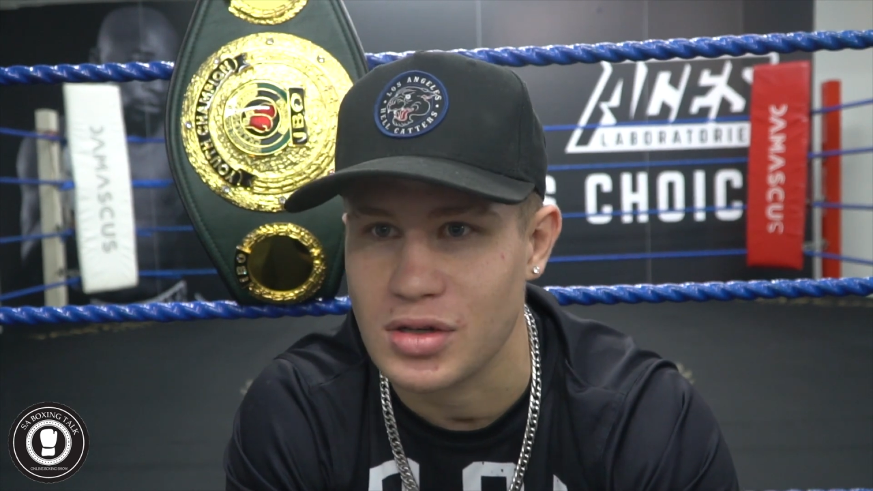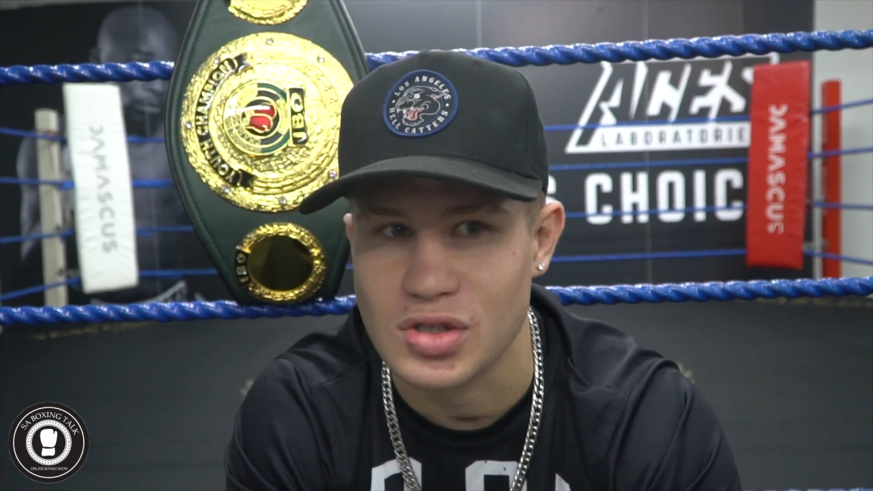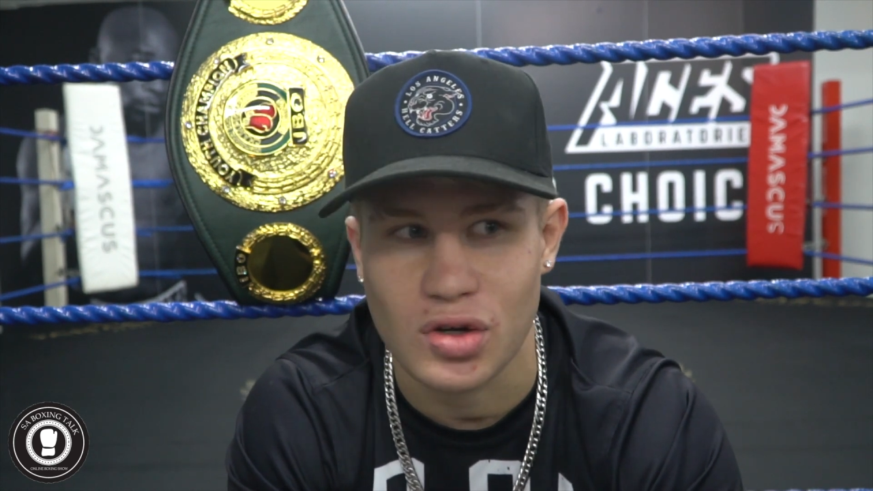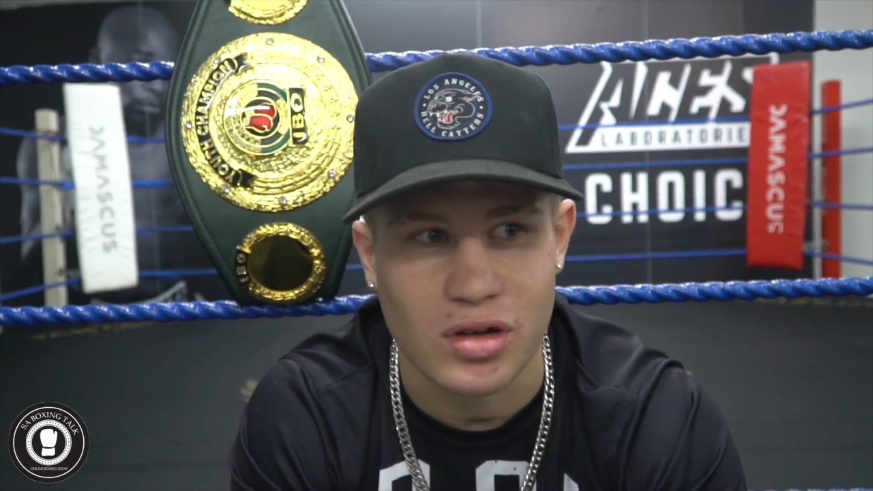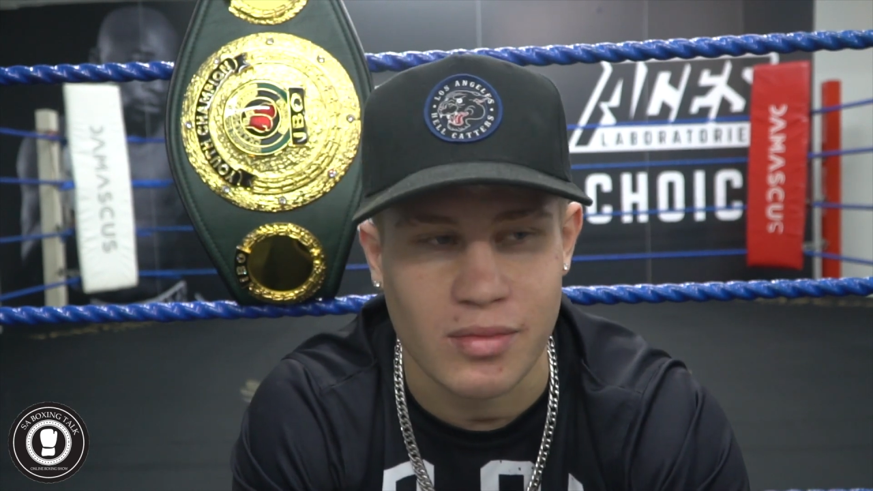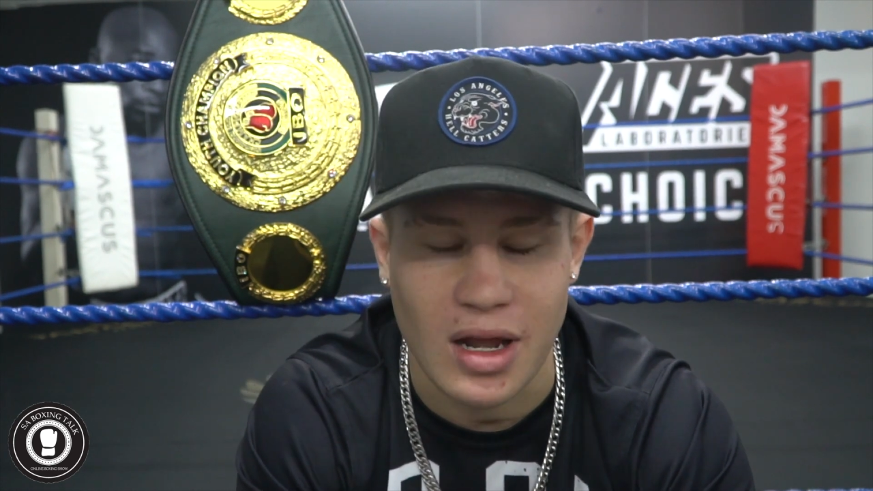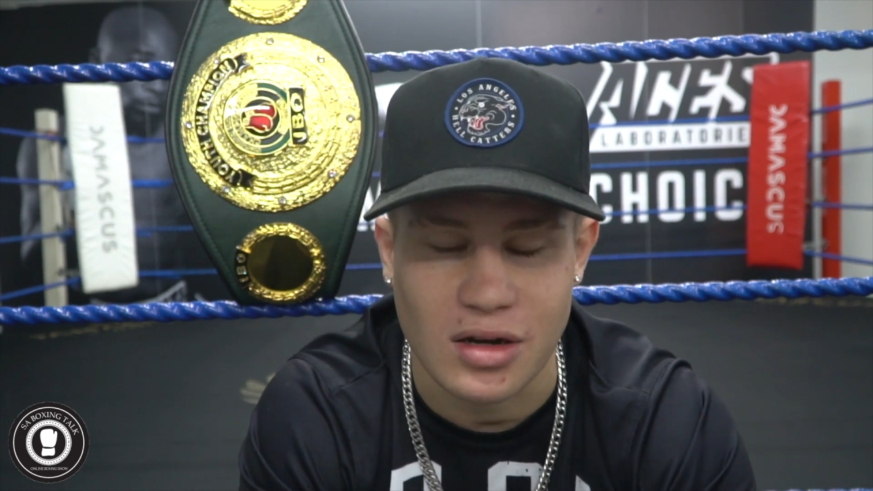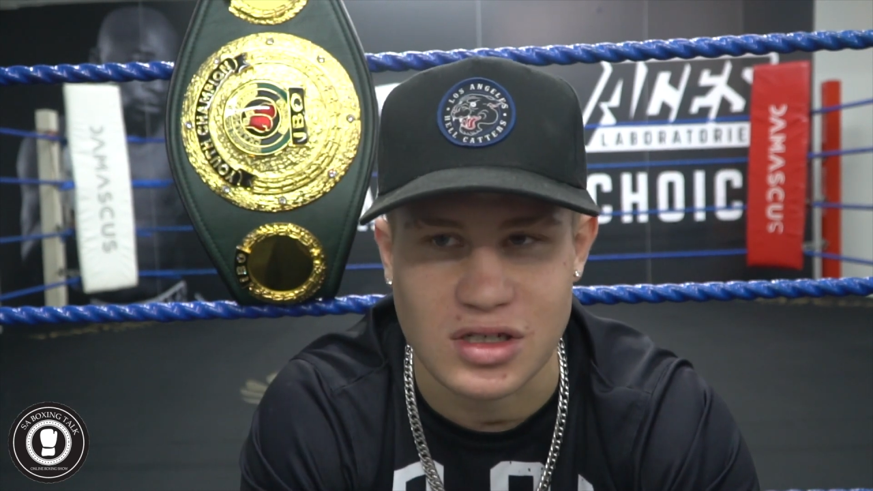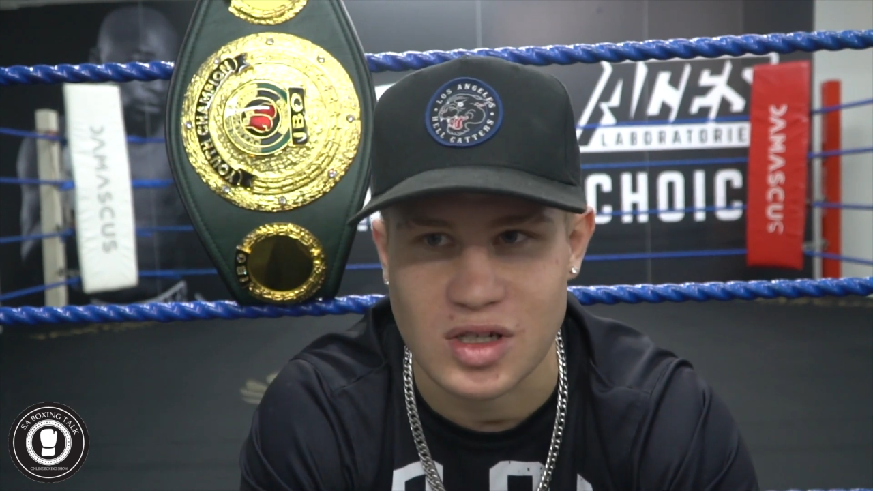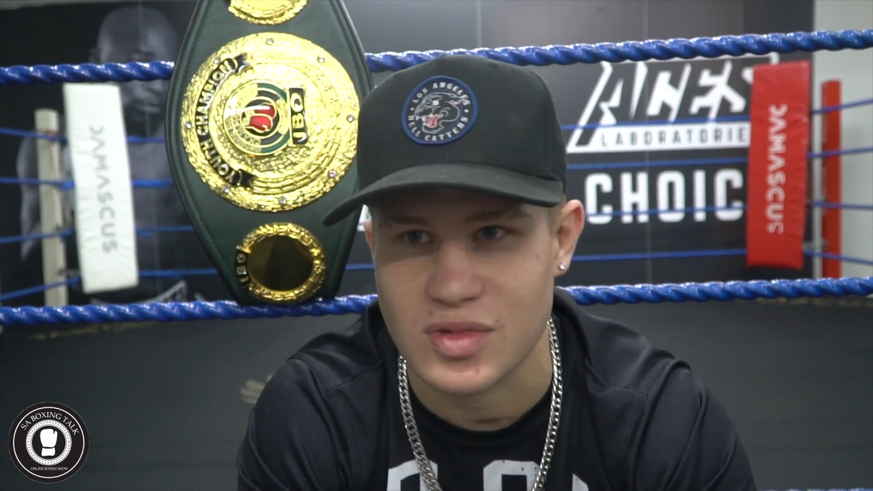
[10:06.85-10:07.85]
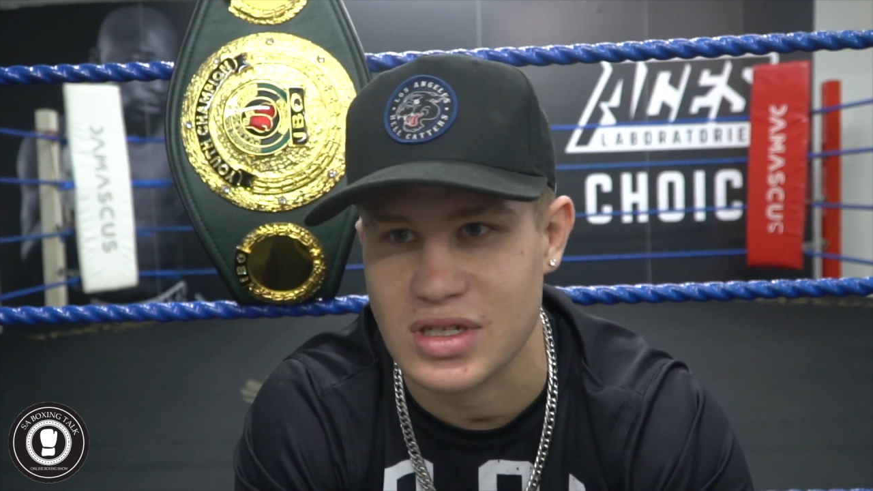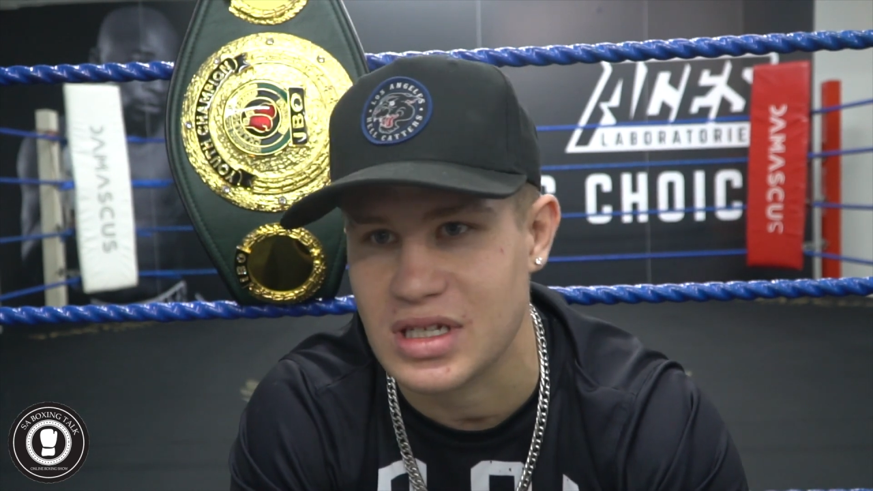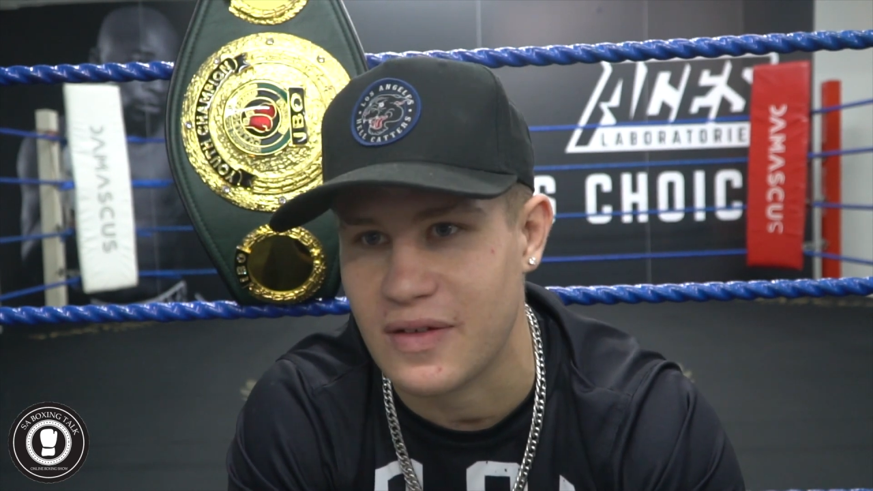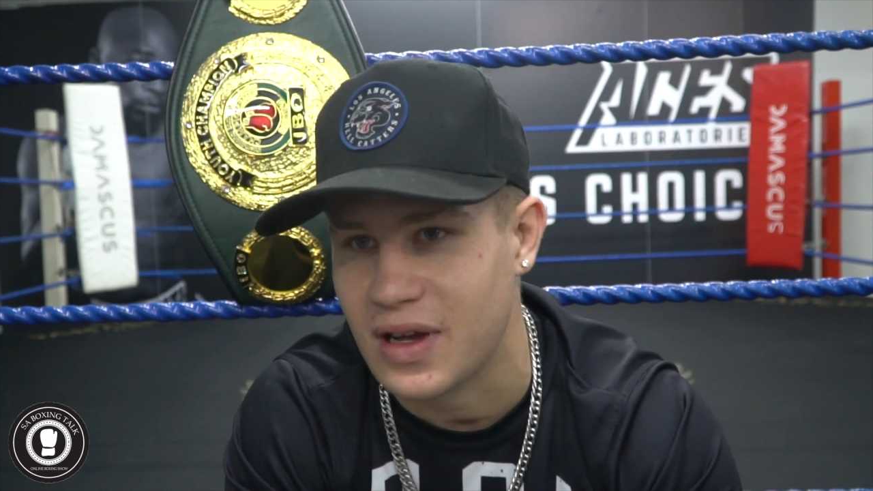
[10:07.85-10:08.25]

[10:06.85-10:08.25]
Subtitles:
Certain mannerisms and stuff